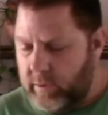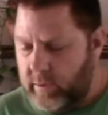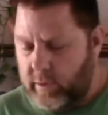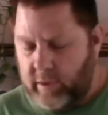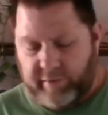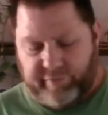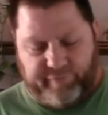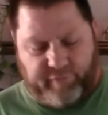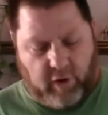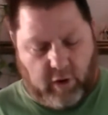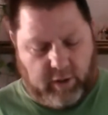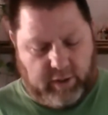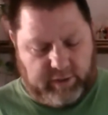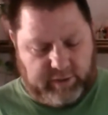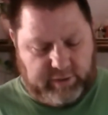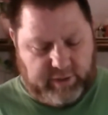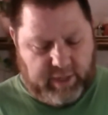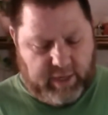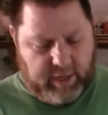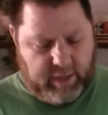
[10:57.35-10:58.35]
as far as
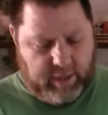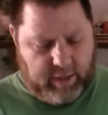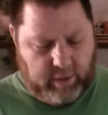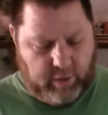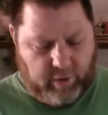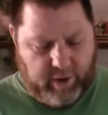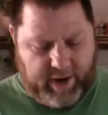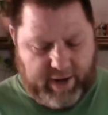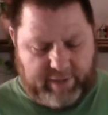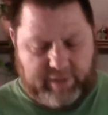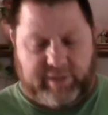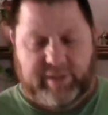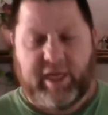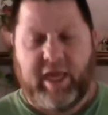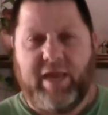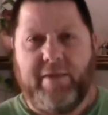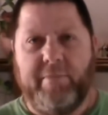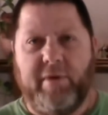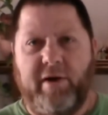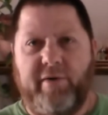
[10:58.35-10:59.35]
the grand
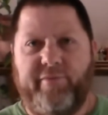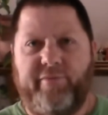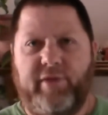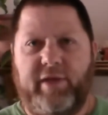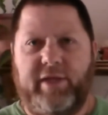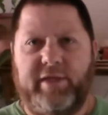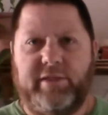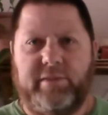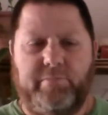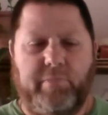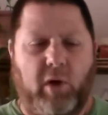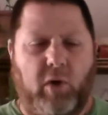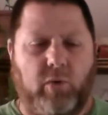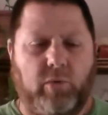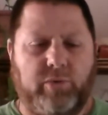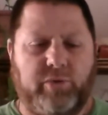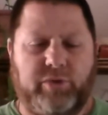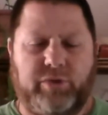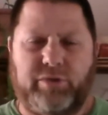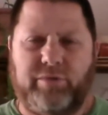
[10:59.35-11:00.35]
scheme of these
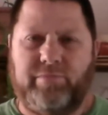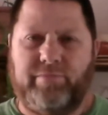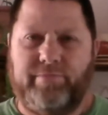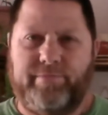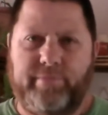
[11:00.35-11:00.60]
bolts,